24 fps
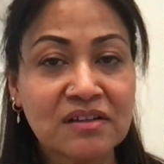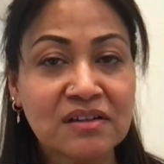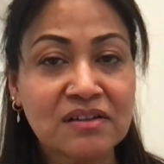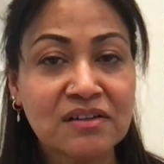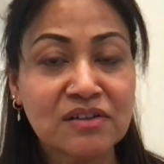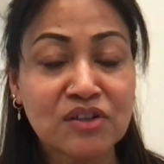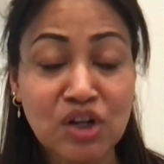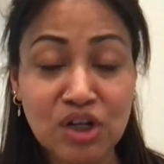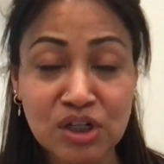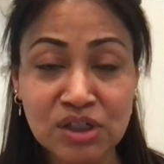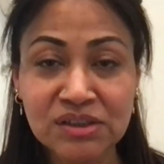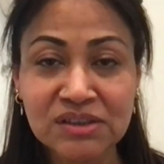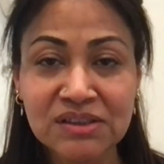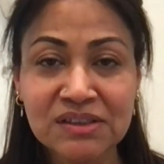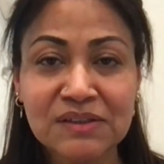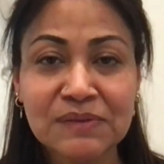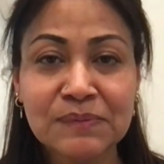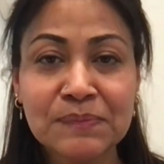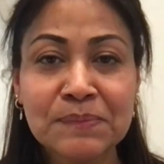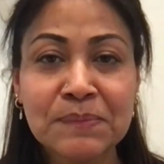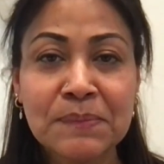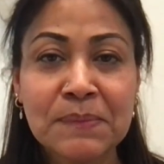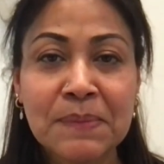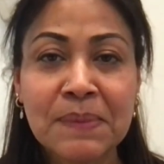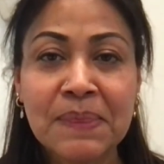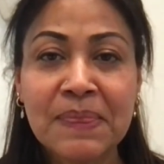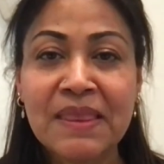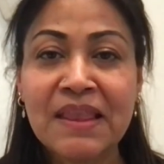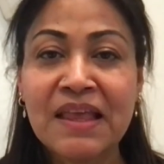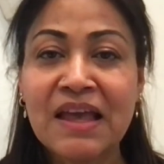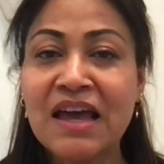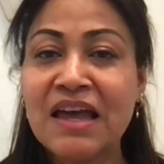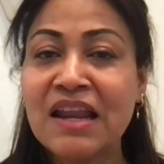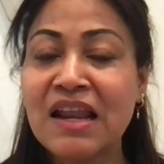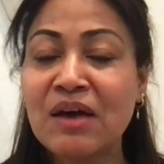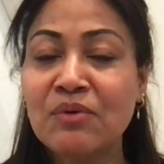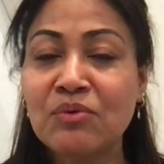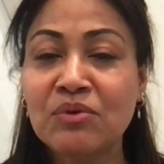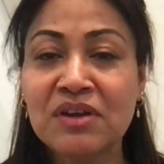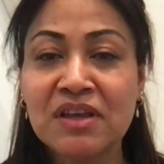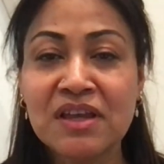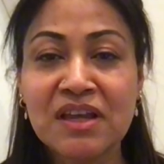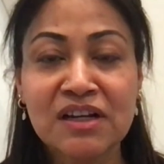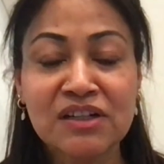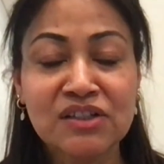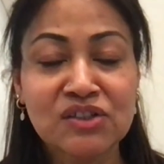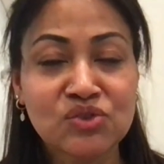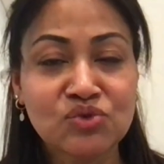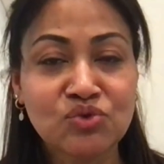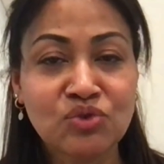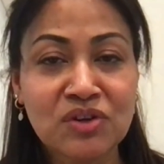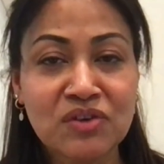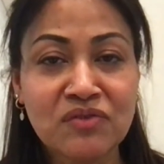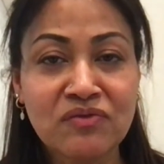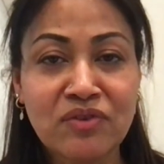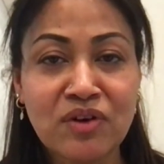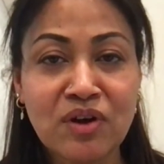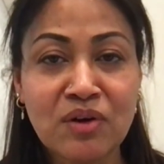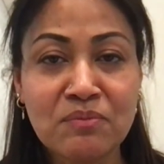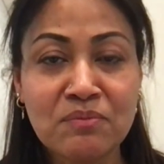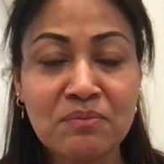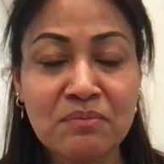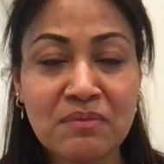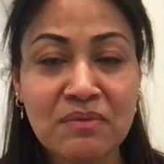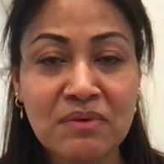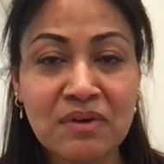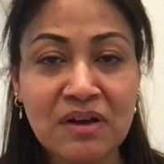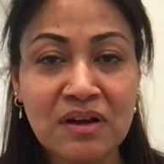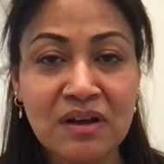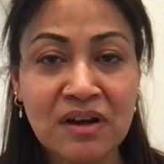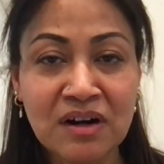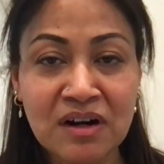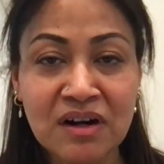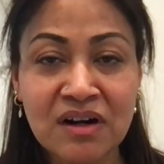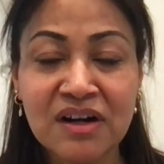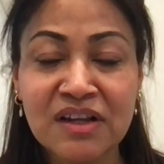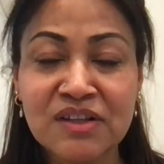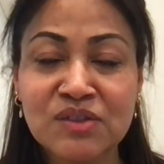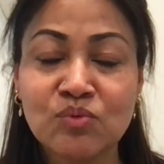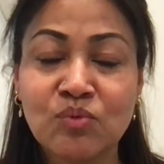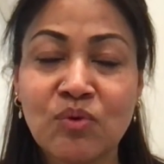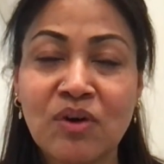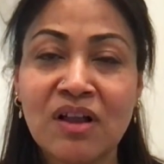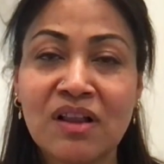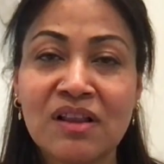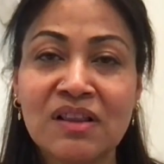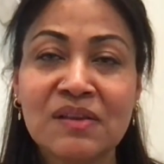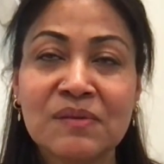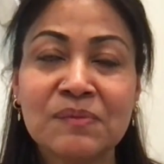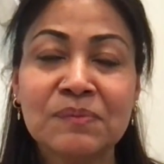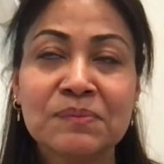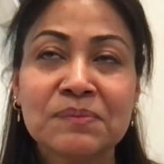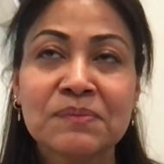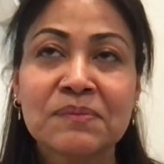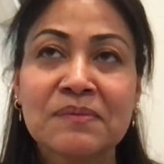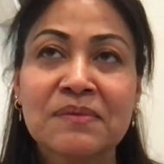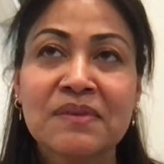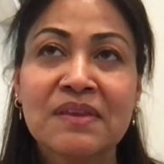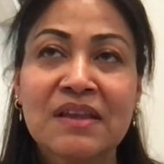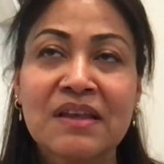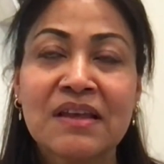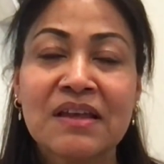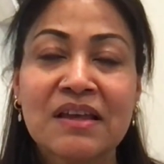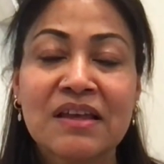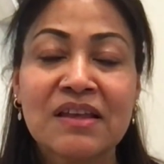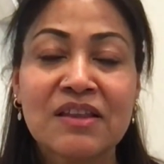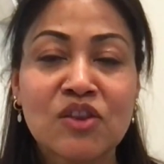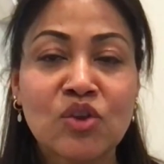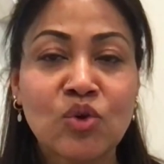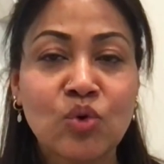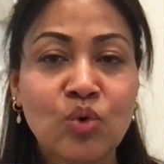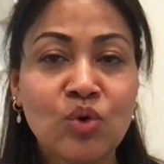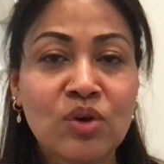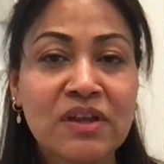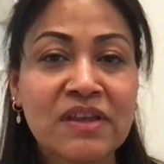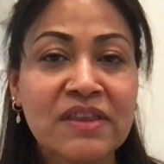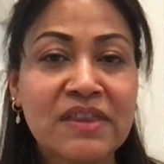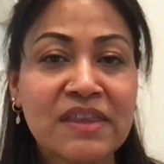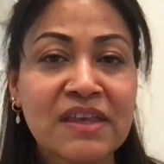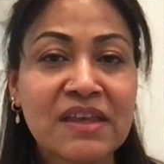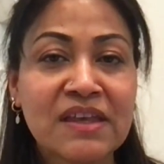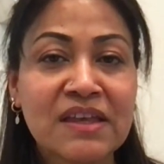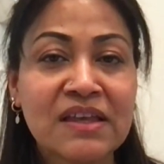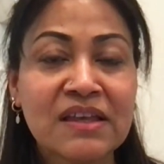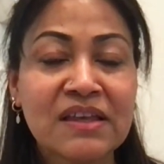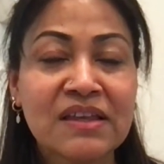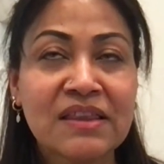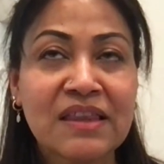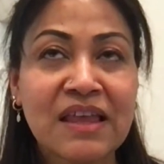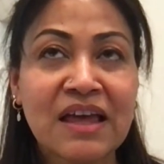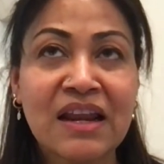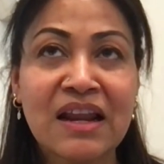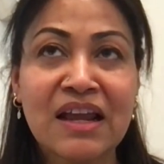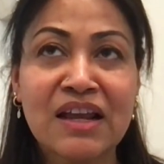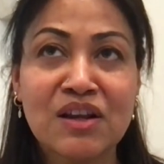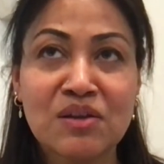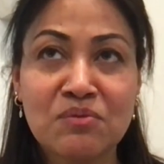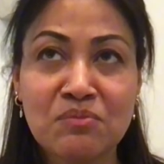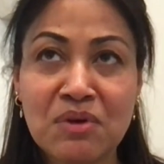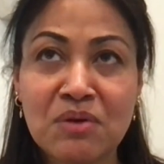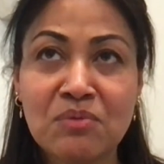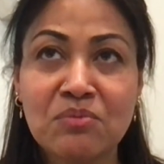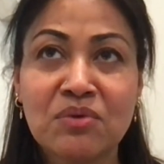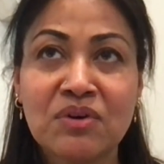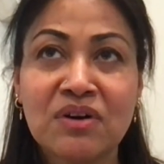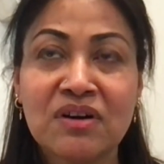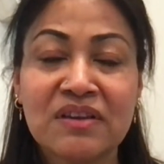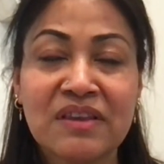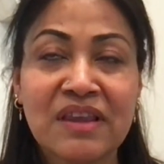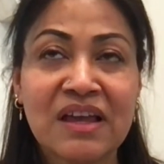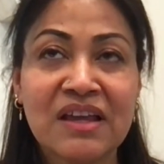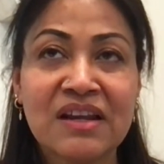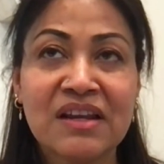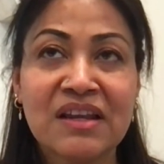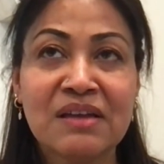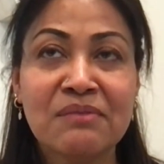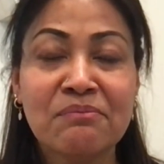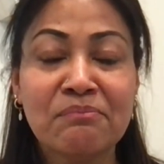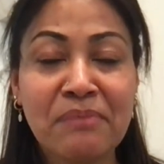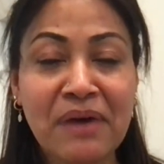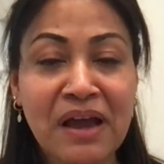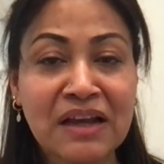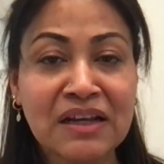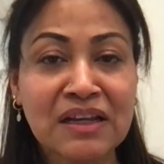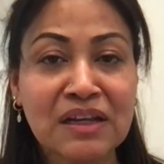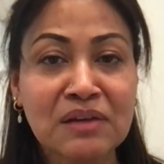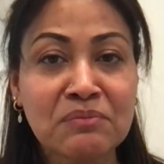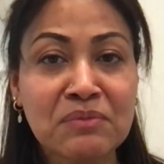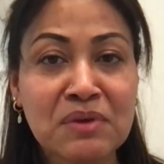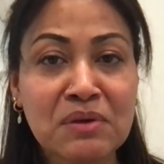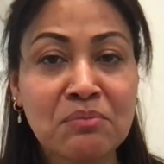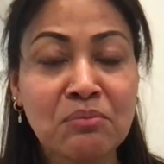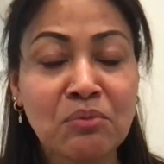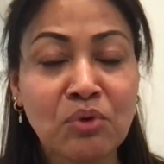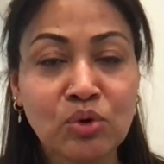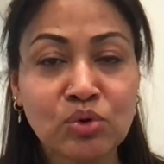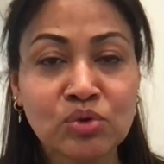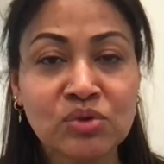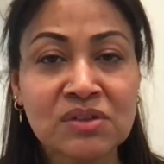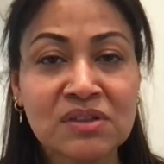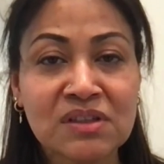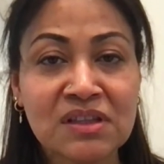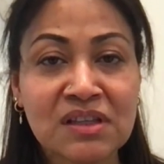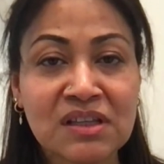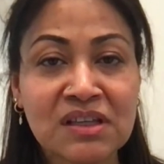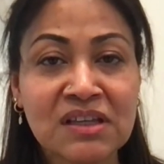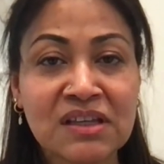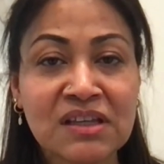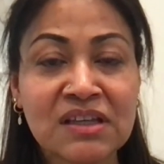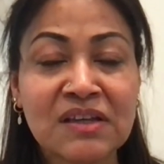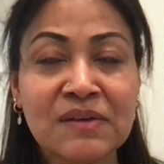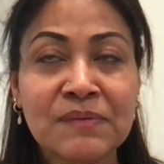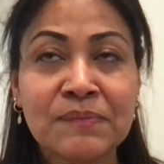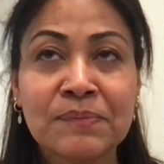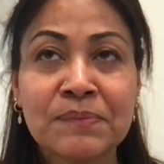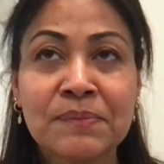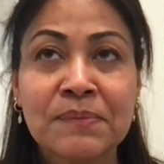nurse, and I would hear story from her as well. The only thing that I remember that impacted me most, the